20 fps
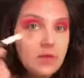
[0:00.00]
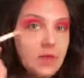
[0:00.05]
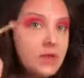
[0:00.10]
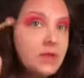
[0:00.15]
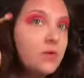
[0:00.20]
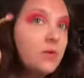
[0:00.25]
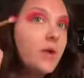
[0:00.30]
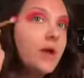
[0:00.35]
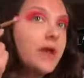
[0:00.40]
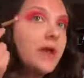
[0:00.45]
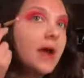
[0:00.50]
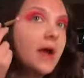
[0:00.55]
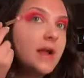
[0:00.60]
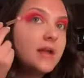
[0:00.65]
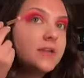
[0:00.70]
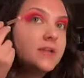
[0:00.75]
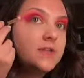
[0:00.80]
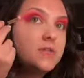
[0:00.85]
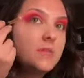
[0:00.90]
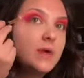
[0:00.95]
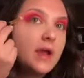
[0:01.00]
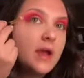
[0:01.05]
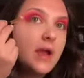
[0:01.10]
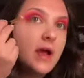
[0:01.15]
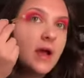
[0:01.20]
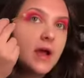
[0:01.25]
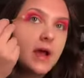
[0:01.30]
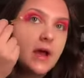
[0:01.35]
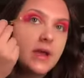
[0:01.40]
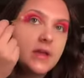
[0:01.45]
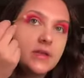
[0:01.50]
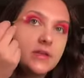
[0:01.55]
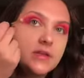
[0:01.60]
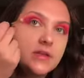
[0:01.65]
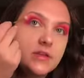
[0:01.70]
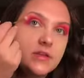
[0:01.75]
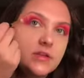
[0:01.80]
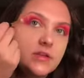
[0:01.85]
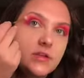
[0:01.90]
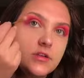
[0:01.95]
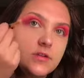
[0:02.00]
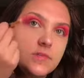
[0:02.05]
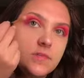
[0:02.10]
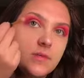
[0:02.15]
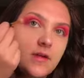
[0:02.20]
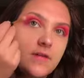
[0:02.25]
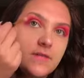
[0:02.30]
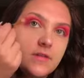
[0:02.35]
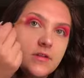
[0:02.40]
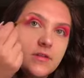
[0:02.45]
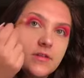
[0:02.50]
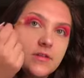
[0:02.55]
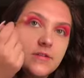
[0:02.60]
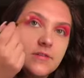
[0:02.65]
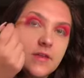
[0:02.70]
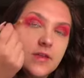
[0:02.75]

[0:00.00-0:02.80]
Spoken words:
And the way I do my eyes is just preference,